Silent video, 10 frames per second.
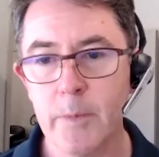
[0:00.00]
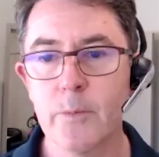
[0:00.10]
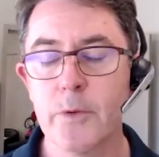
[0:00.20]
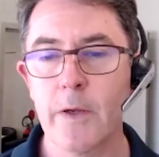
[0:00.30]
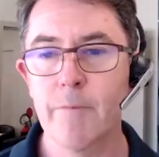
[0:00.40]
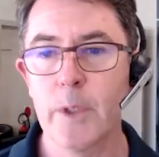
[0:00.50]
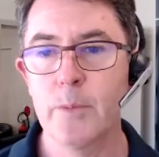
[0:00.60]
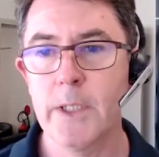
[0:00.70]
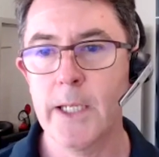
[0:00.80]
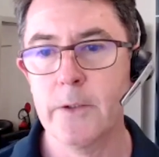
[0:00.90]
but we'll have
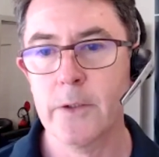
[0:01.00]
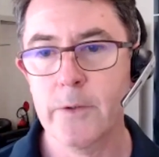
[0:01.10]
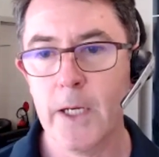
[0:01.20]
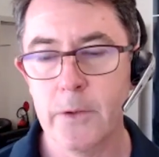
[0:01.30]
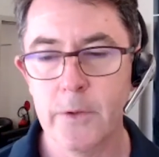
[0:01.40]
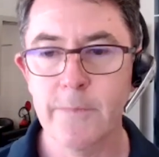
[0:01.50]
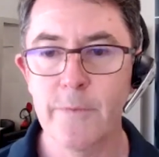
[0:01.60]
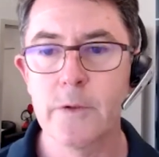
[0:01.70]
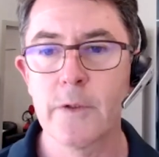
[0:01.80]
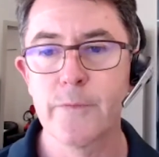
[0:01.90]
people out on the ground doing
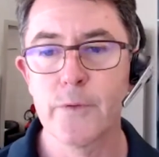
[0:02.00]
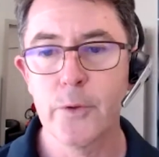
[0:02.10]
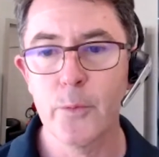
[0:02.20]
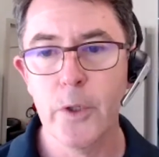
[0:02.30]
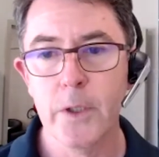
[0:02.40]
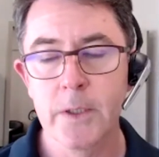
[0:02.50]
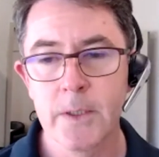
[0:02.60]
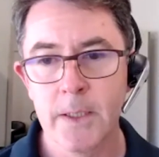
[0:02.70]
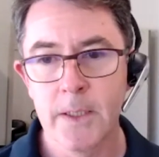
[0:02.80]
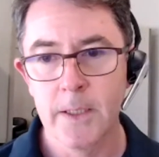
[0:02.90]
flora fauna work
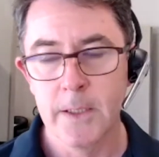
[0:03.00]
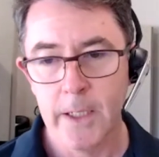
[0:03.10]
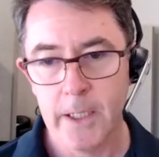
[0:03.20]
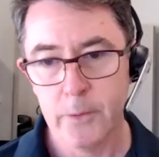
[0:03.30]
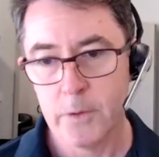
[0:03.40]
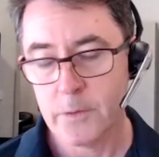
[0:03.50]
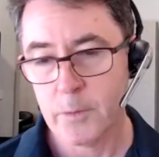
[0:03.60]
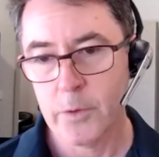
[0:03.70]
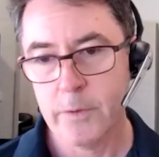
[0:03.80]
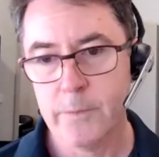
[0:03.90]
and all this
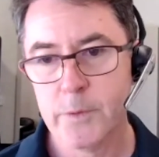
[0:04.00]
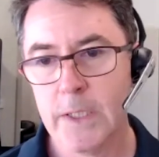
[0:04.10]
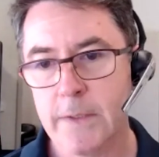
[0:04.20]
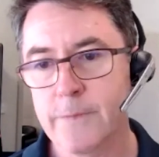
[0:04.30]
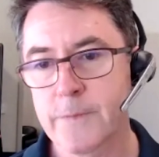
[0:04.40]
approval stuff.